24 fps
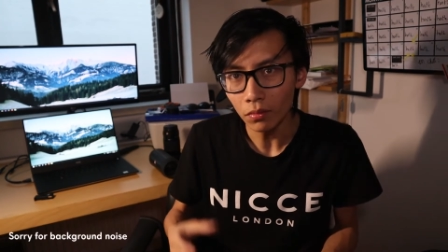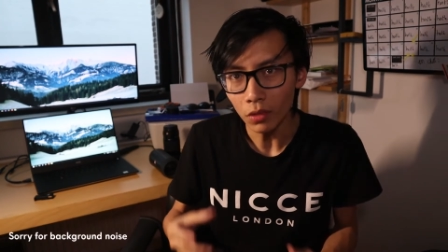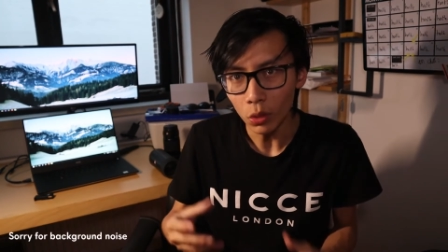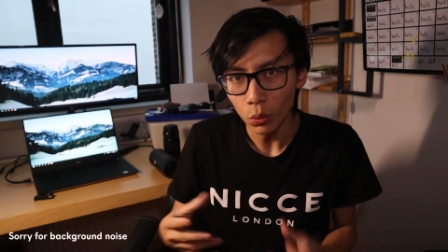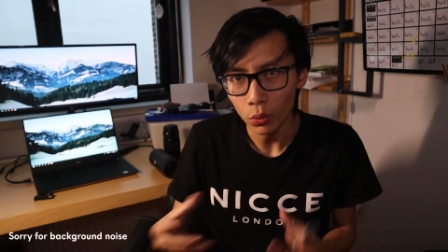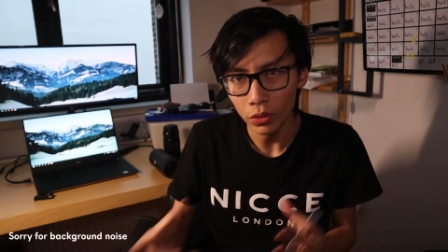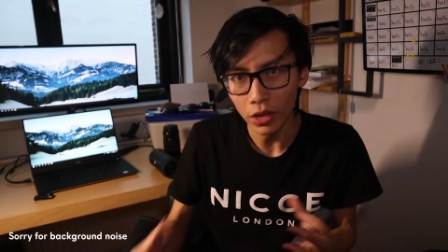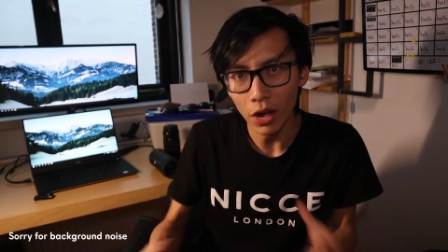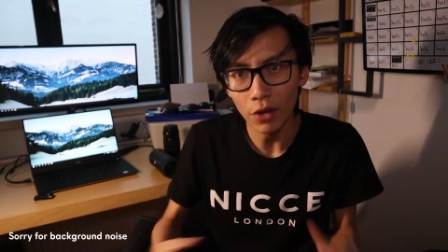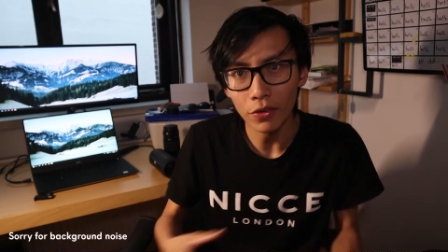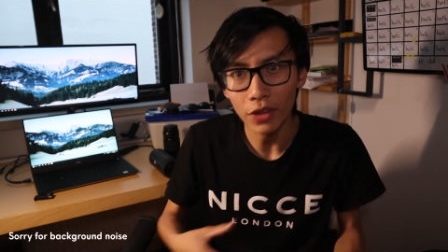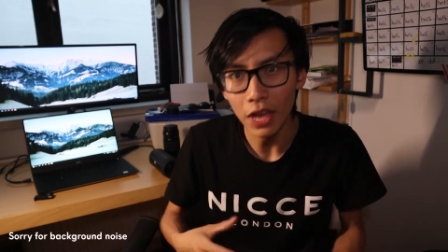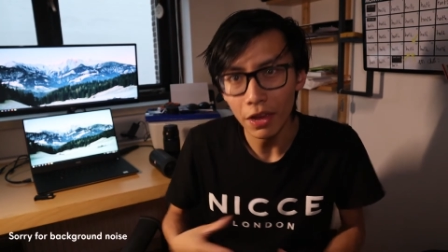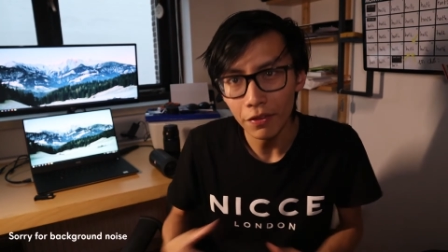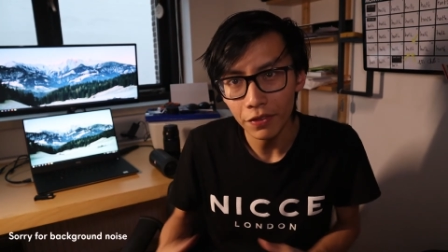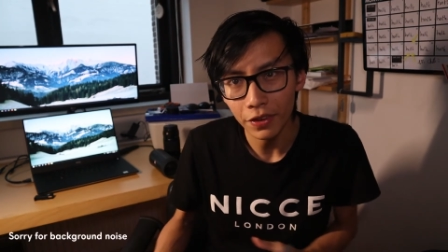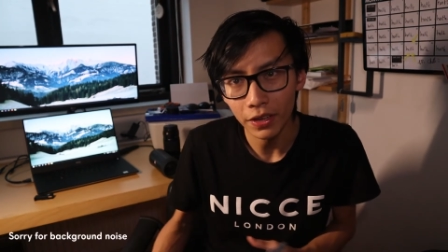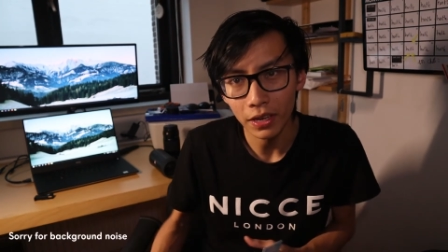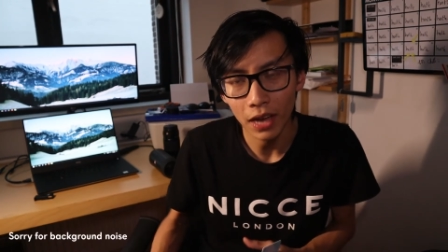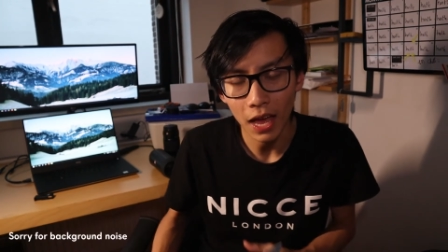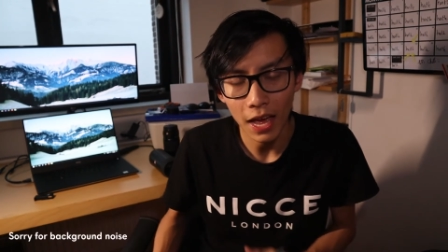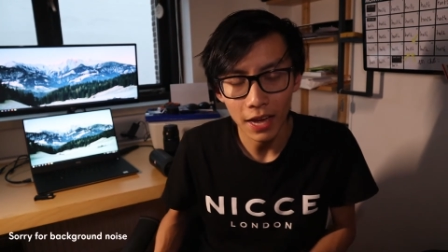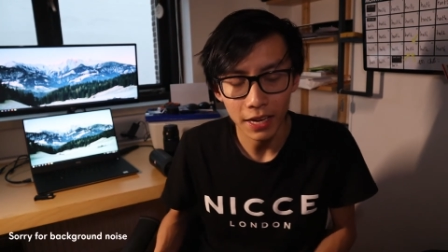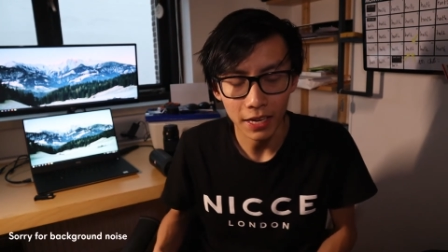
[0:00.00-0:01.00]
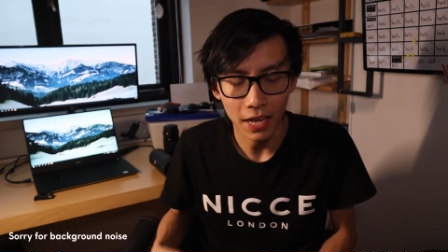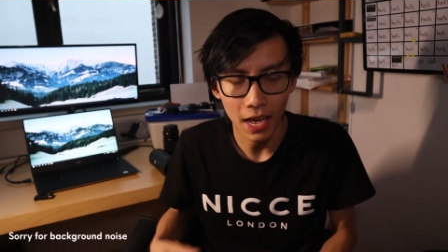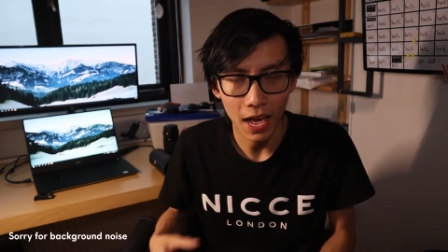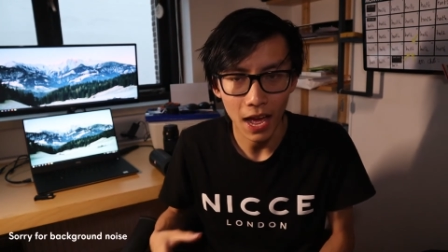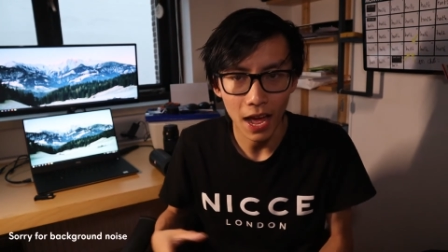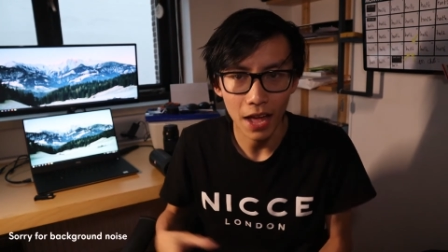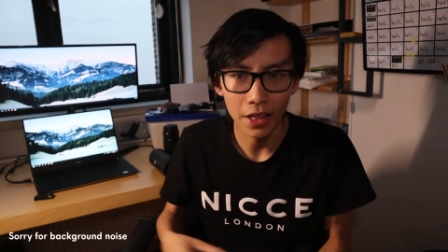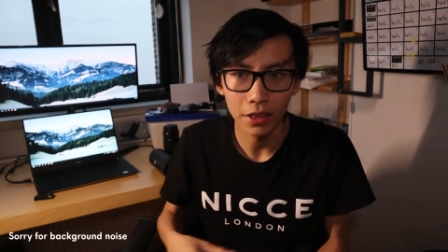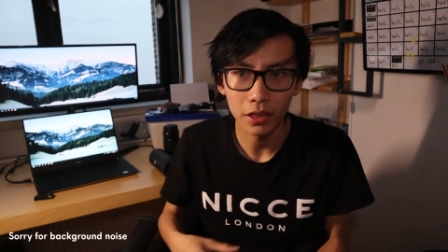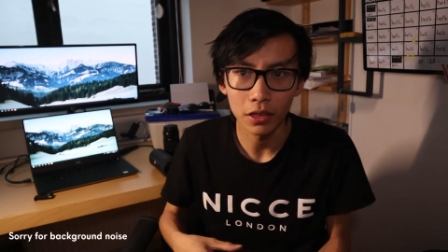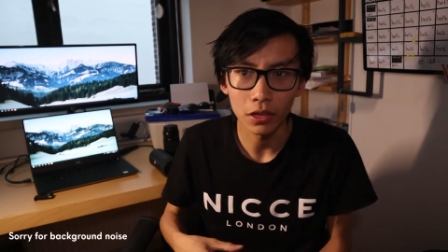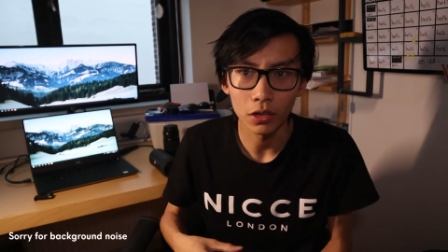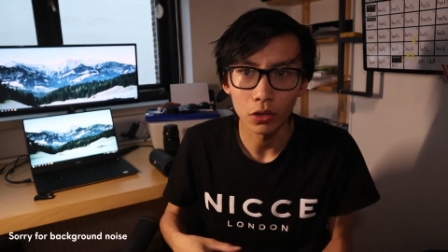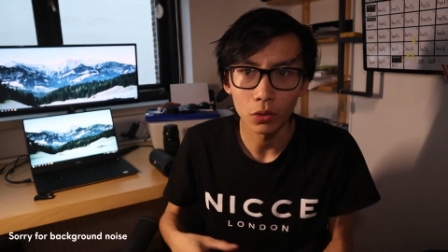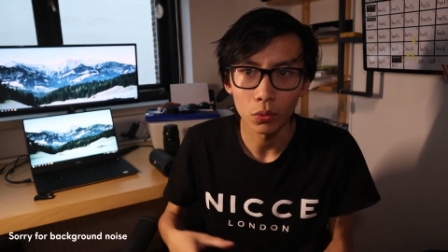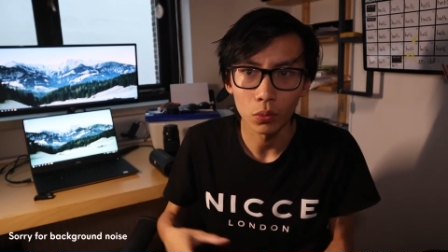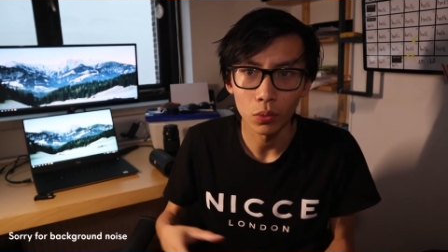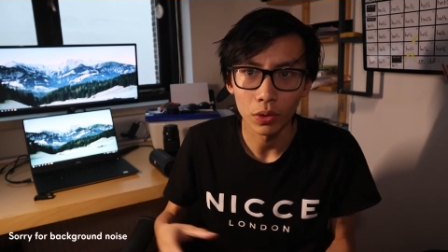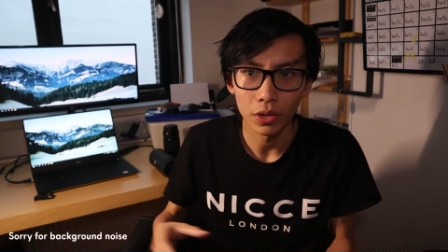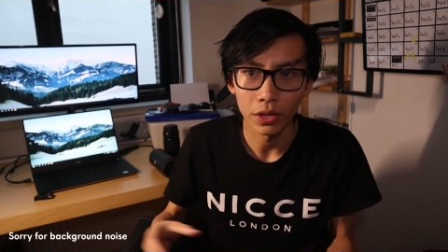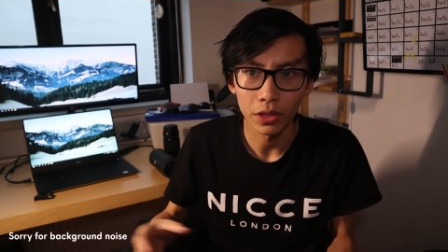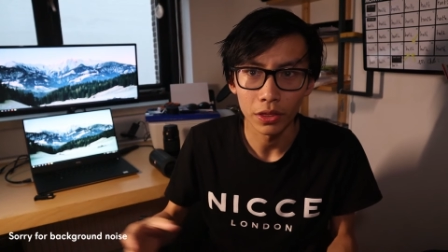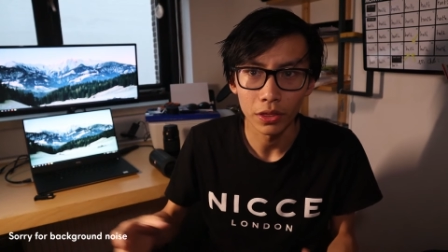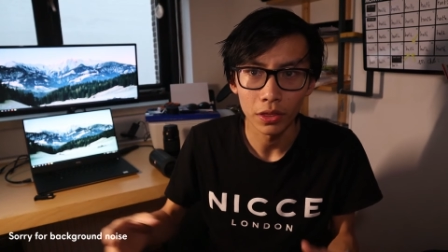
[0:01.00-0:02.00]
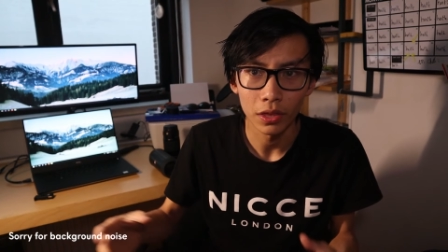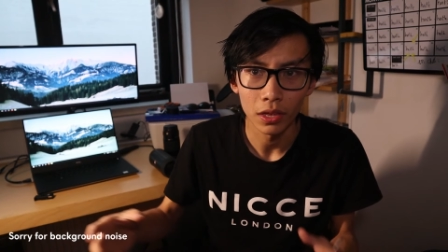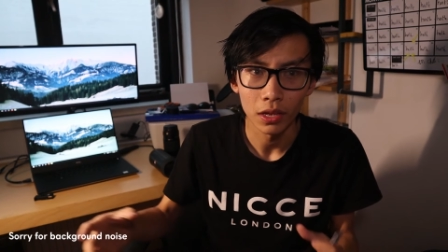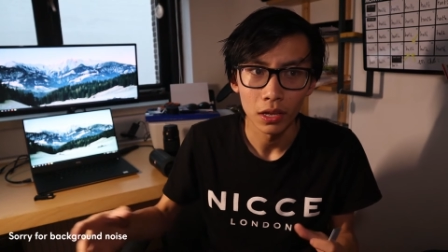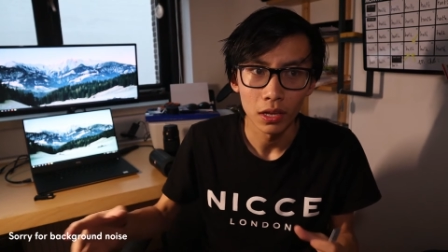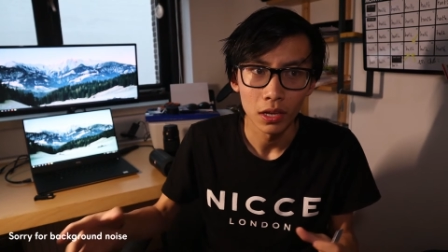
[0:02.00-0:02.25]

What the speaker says: without having like a hassle with